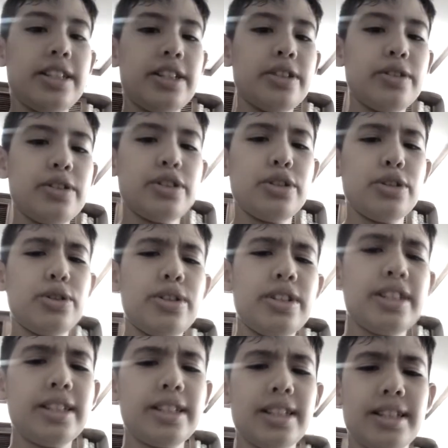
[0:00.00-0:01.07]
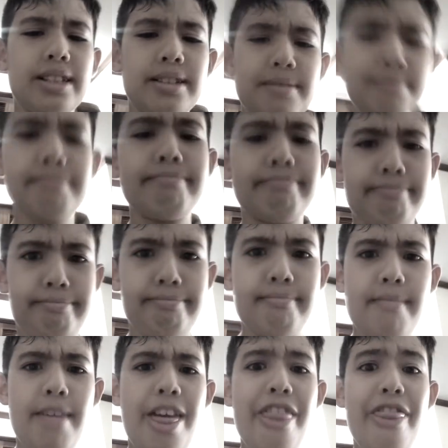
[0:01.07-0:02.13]
see you dudes
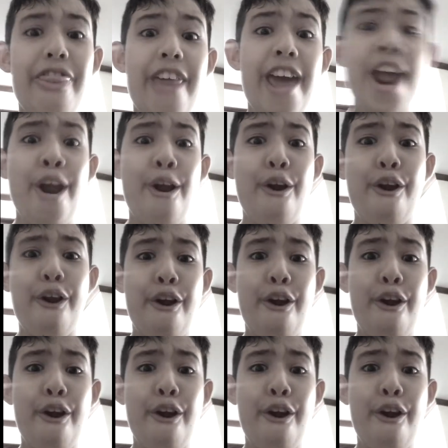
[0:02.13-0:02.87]
there.